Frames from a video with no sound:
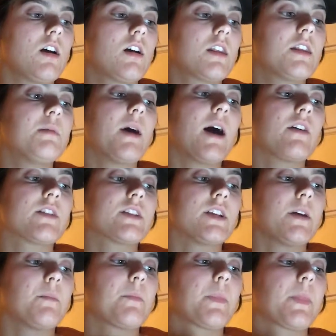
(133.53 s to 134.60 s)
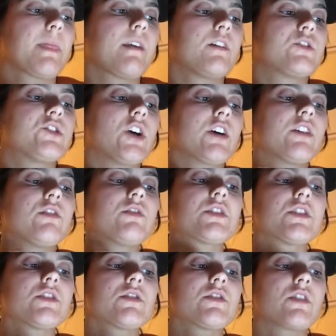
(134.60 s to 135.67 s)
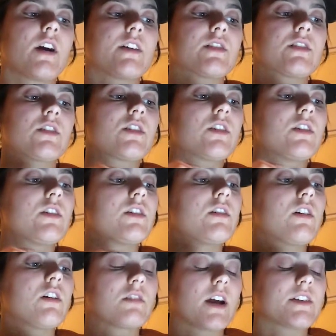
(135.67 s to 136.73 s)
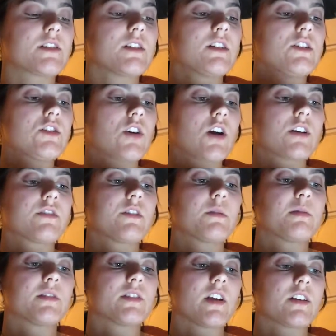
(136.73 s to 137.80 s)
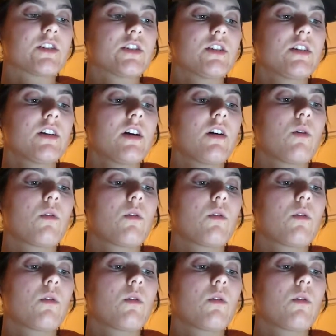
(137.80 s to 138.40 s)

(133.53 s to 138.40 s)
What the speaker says: The policy: drug users arrested and charged for possession